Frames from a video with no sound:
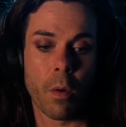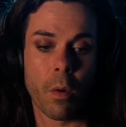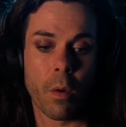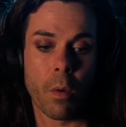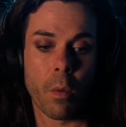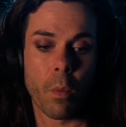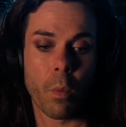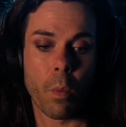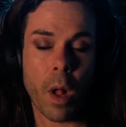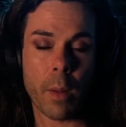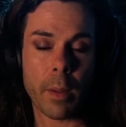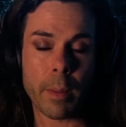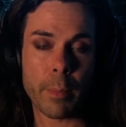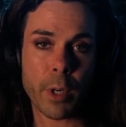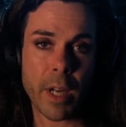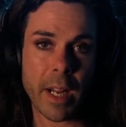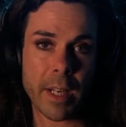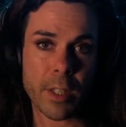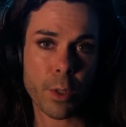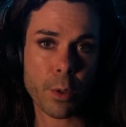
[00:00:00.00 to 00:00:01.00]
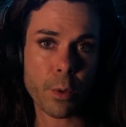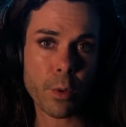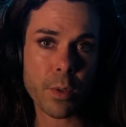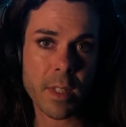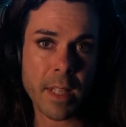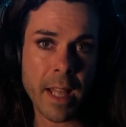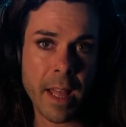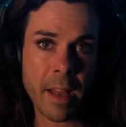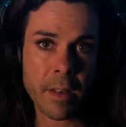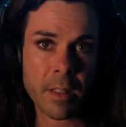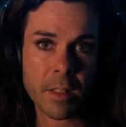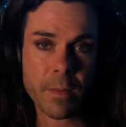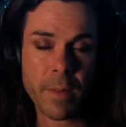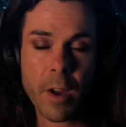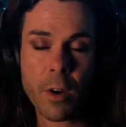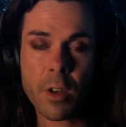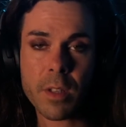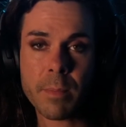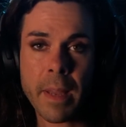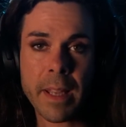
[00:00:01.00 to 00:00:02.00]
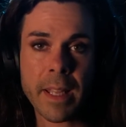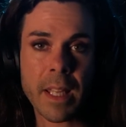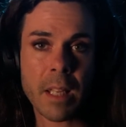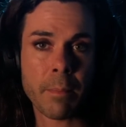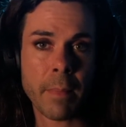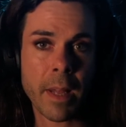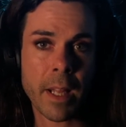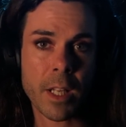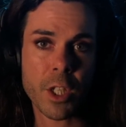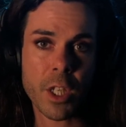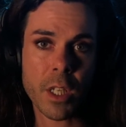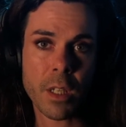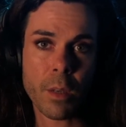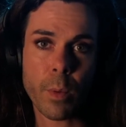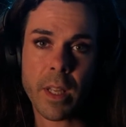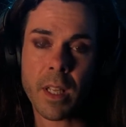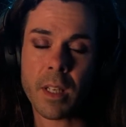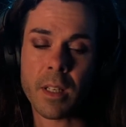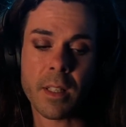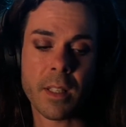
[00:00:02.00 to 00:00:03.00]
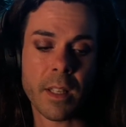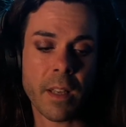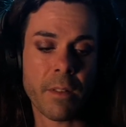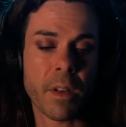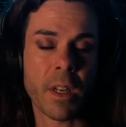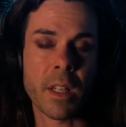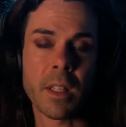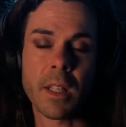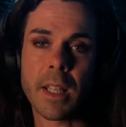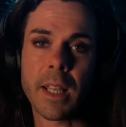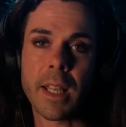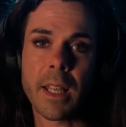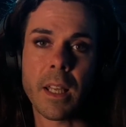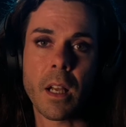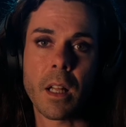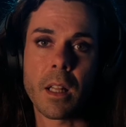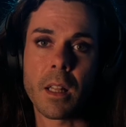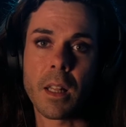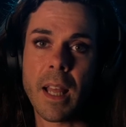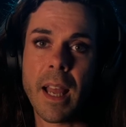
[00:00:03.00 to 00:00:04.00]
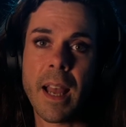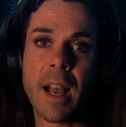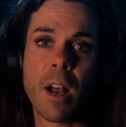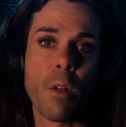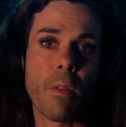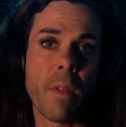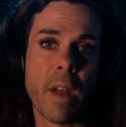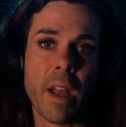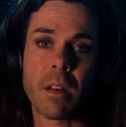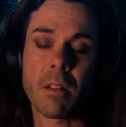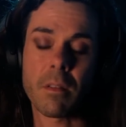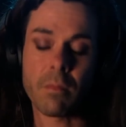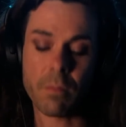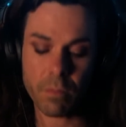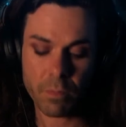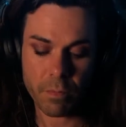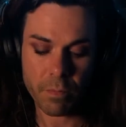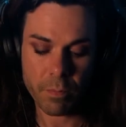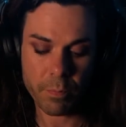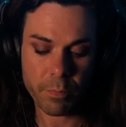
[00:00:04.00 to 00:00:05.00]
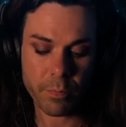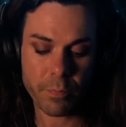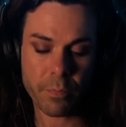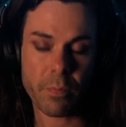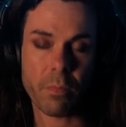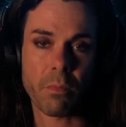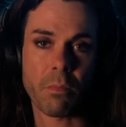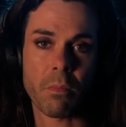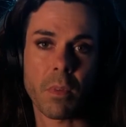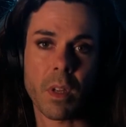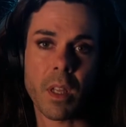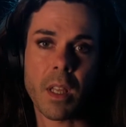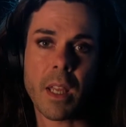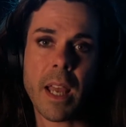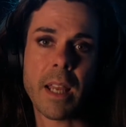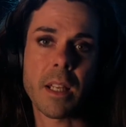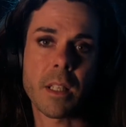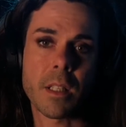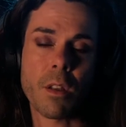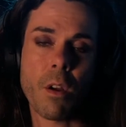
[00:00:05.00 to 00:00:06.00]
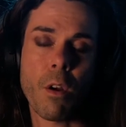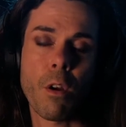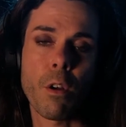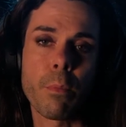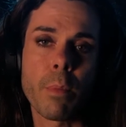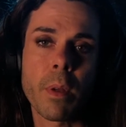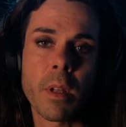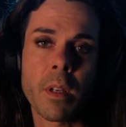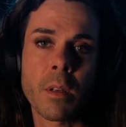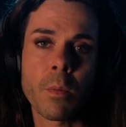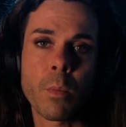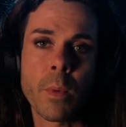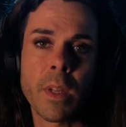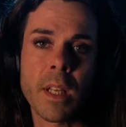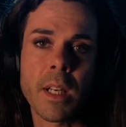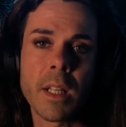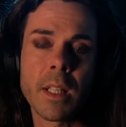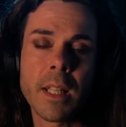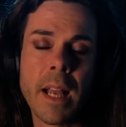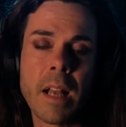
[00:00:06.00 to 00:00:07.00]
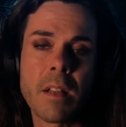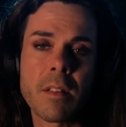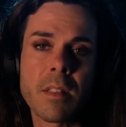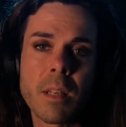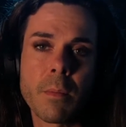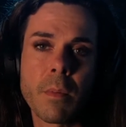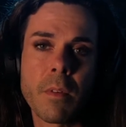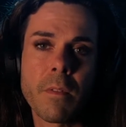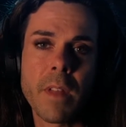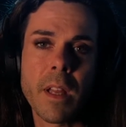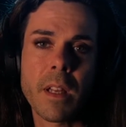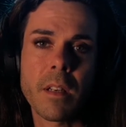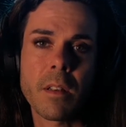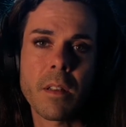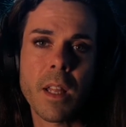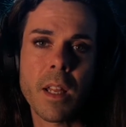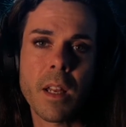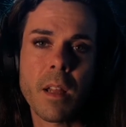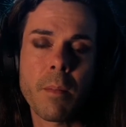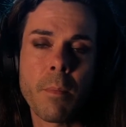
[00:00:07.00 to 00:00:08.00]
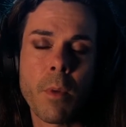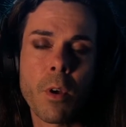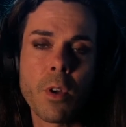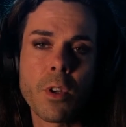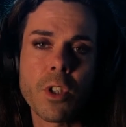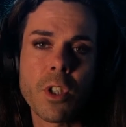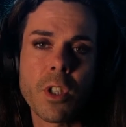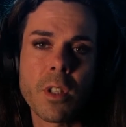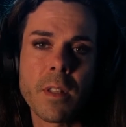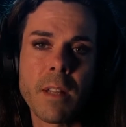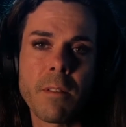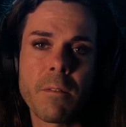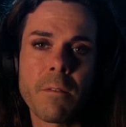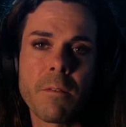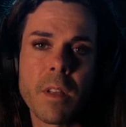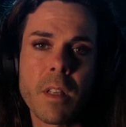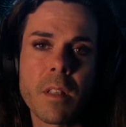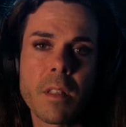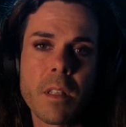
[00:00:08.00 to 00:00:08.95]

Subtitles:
while we put our tools down as far as making magic, we can definitely allow that gate to open, and we can allow some of that emotion, that fixed